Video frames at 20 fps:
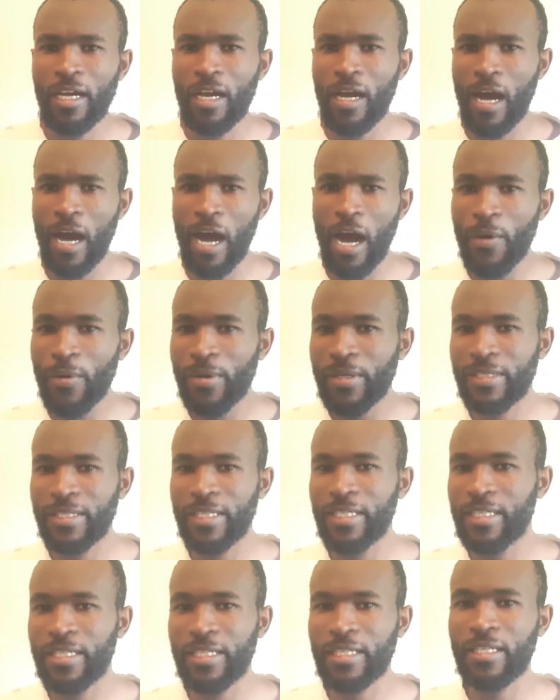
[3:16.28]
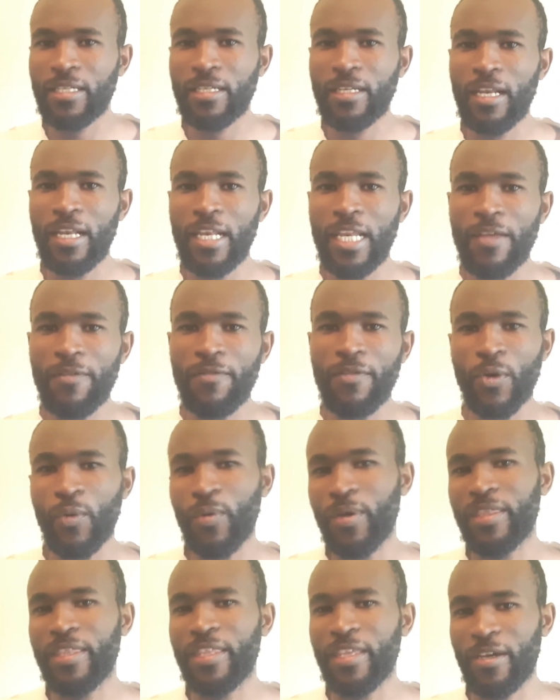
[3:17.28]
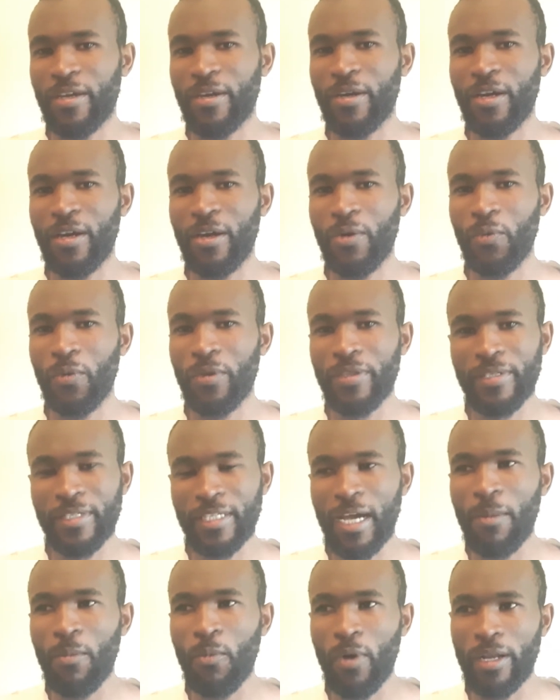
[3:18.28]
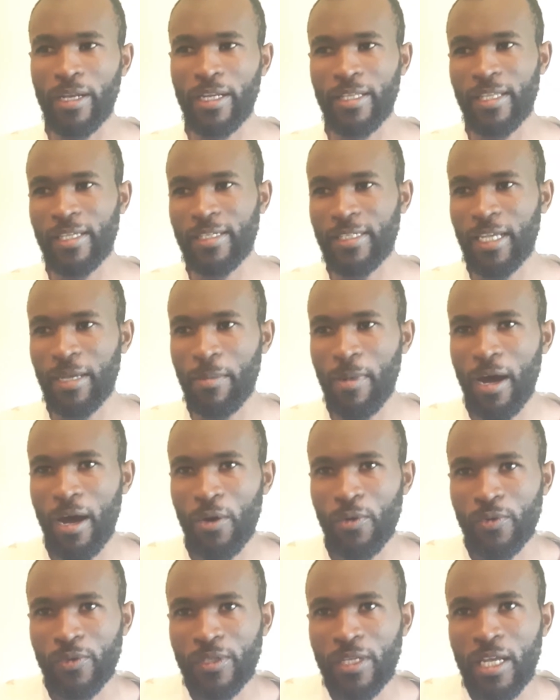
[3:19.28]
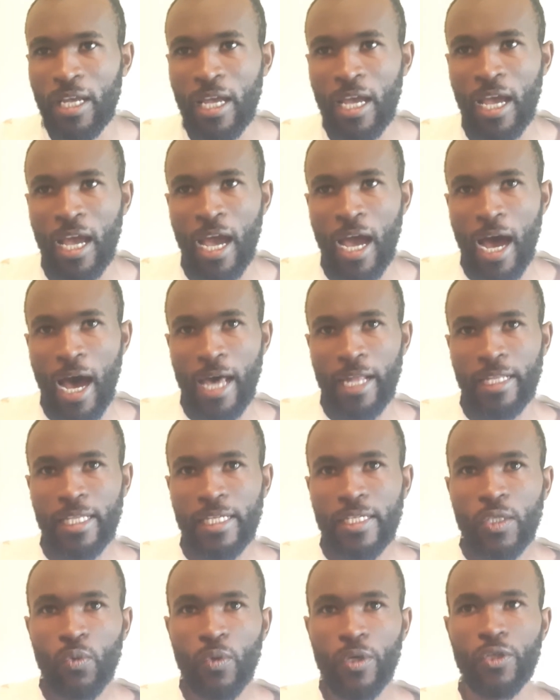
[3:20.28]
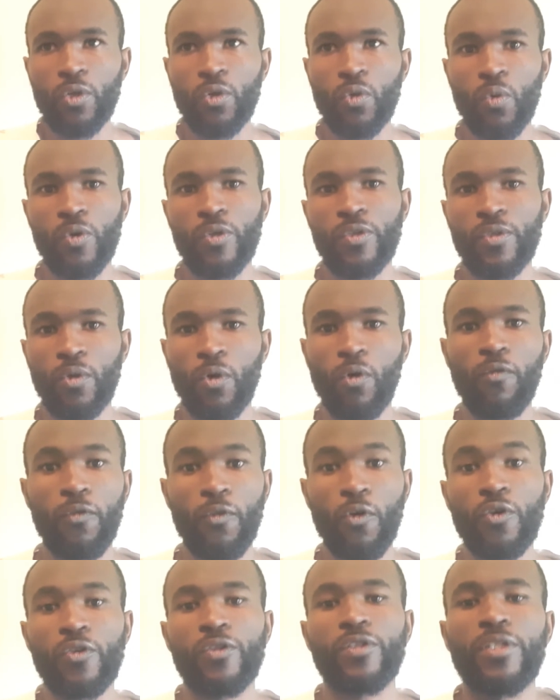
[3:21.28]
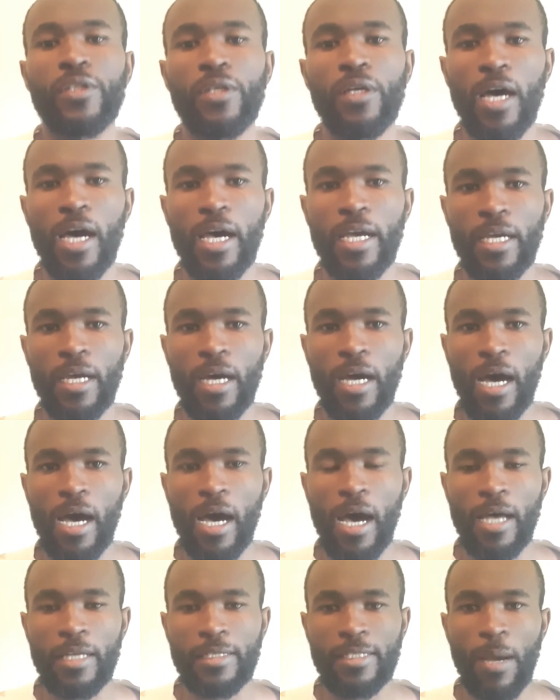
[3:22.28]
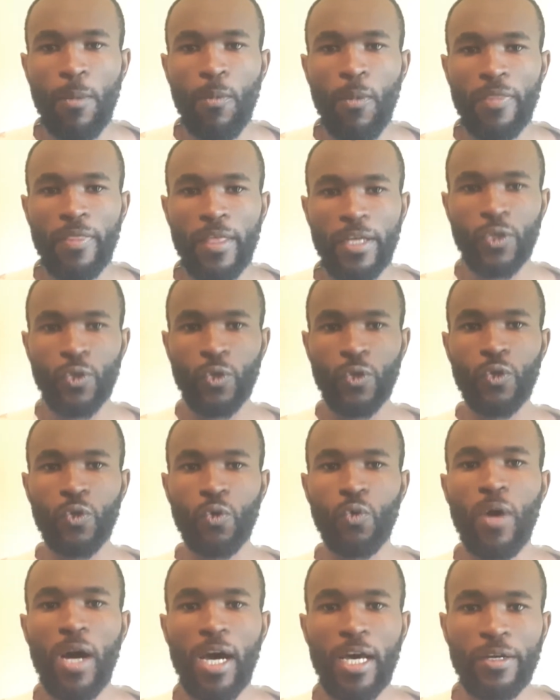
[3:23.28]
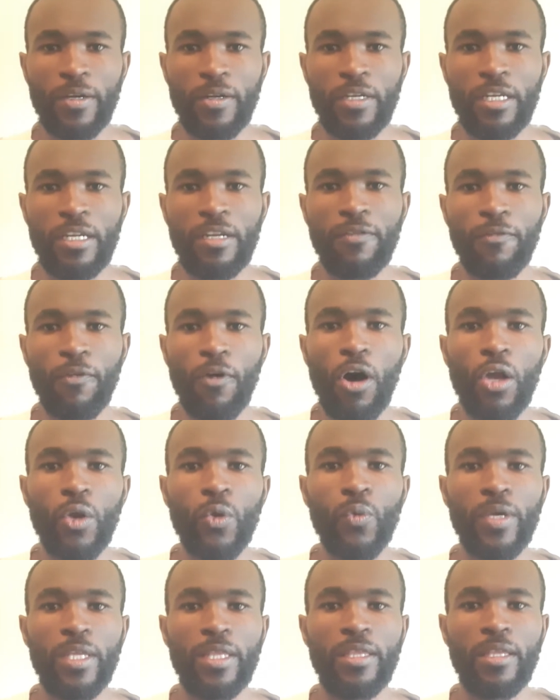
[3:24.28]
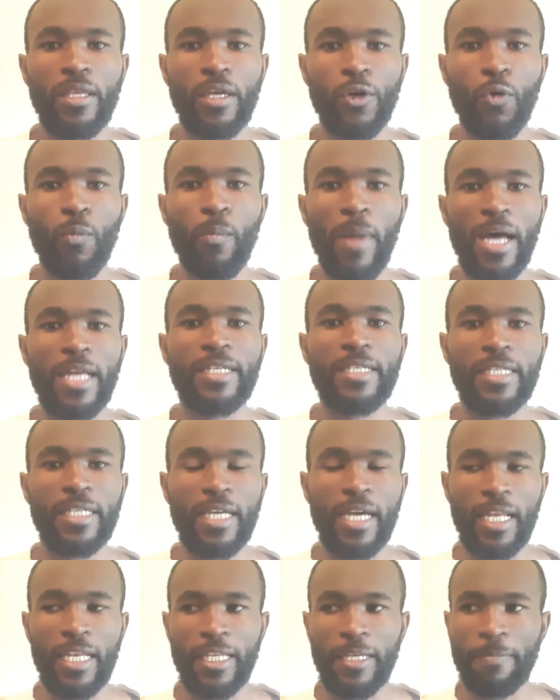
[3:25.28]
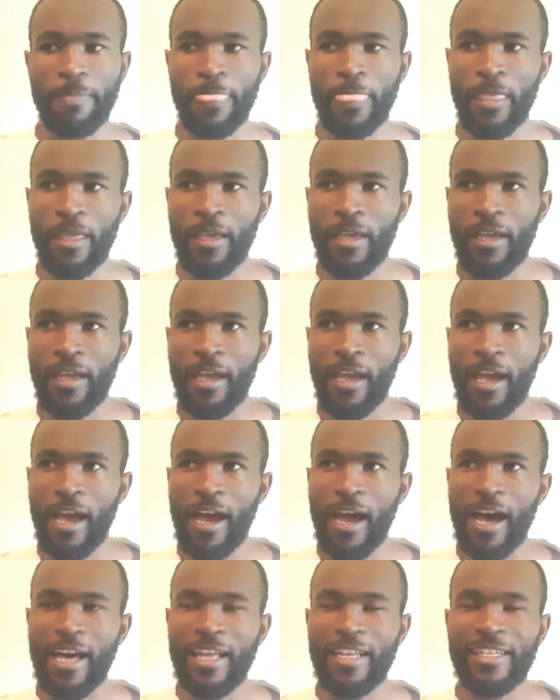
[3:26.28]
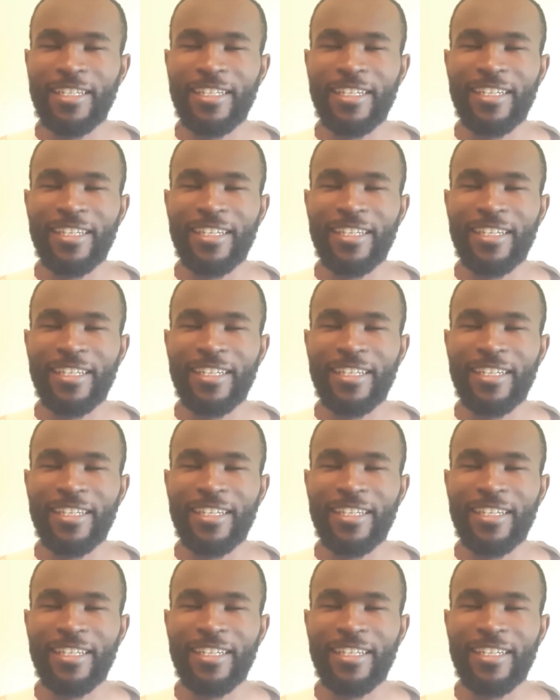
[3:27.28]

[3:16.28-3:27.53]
how is it living with someone in the same house? And this question was, of course, someone that you are involved with romantically. And